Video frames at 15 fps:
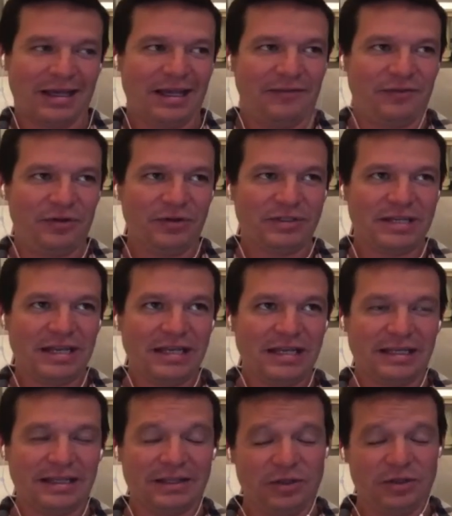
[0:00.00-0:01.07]
you're
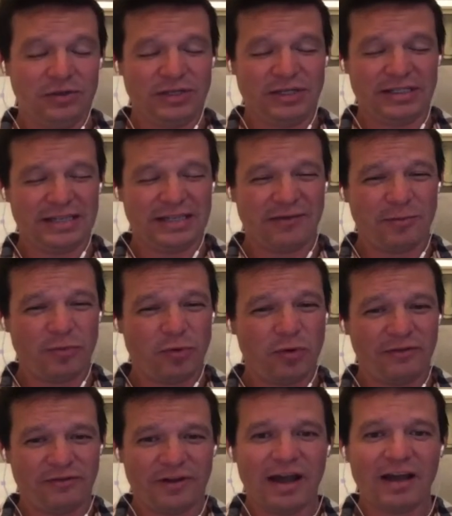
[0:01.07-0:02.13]
taking, you said
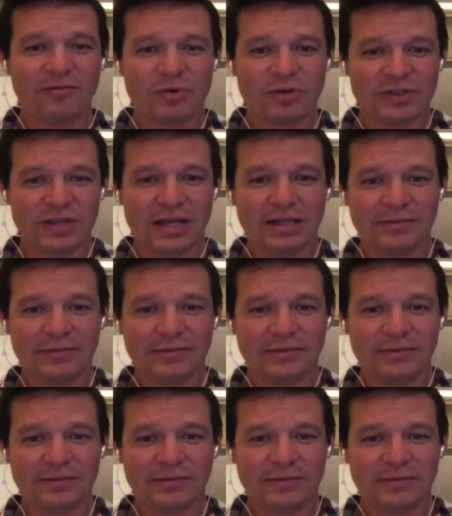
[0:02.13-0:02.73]
7.5%?